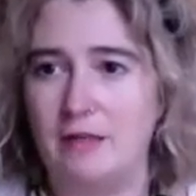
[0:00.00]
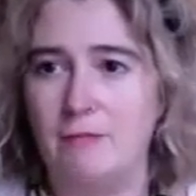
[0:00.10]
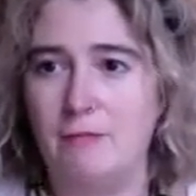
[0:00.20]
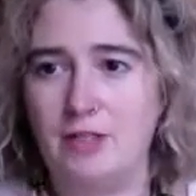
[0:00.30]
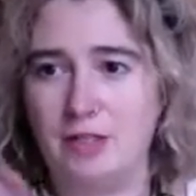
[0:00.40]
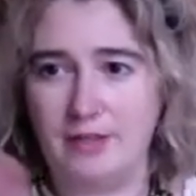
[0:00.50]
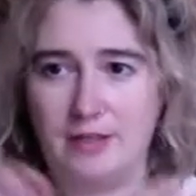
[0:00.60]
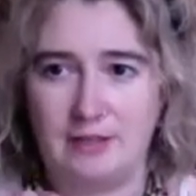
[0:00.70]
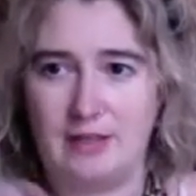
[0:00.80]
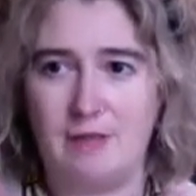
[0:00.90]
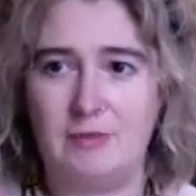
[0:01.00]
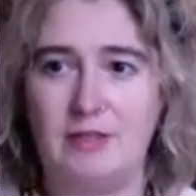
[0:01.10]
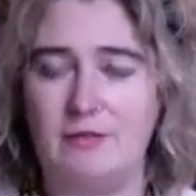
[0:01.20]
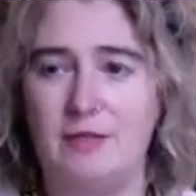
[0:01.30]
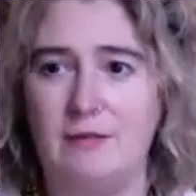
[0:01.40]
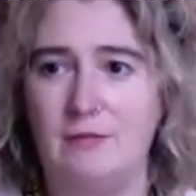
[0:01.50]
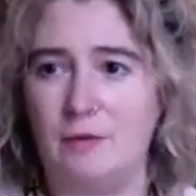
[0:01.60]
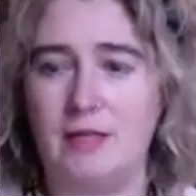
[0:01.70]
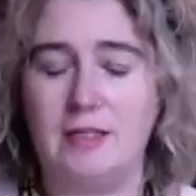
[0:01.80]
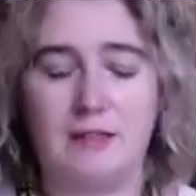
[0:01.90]
much like there's the image of the
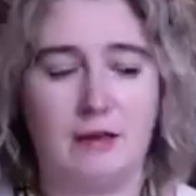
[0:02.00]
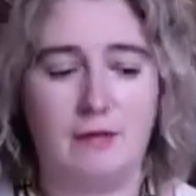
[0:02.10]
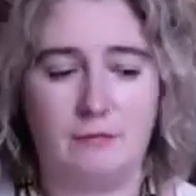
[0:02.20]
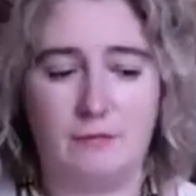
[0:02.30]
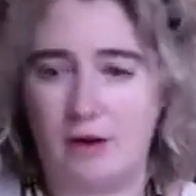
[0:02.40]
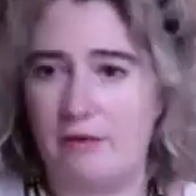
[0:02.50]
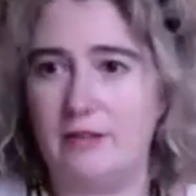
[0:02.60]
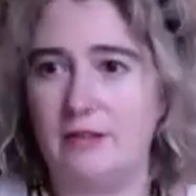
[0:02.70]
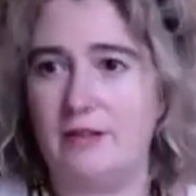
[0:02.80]
influenza virus